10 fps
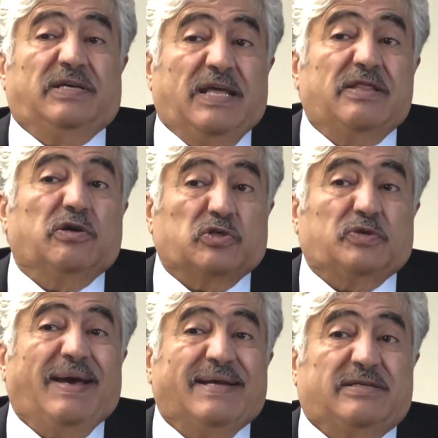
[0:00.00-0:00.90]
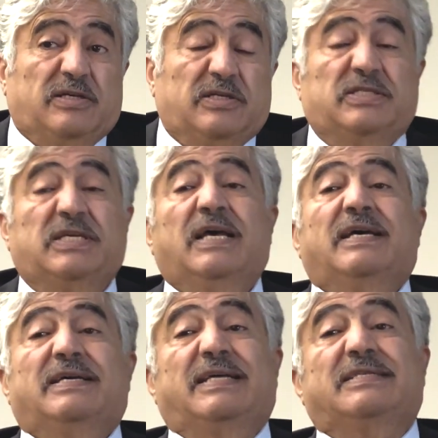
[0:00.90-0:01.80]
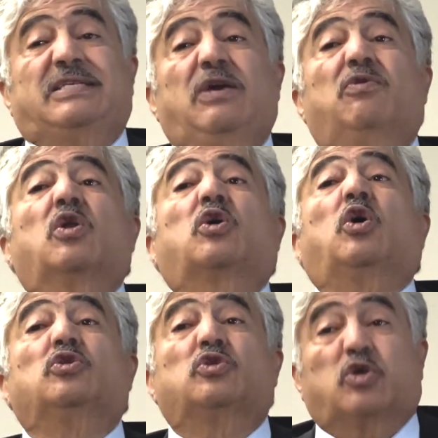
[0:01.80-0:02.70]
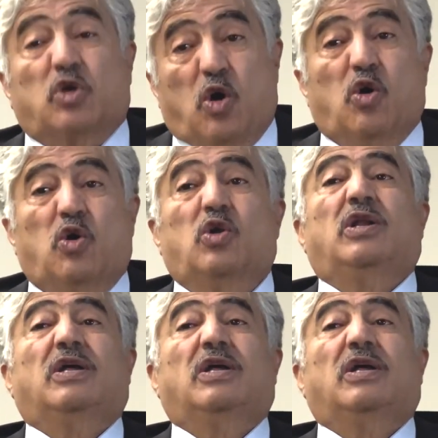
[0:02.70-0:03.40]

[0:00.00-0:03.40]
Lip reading: in those matters, that he will control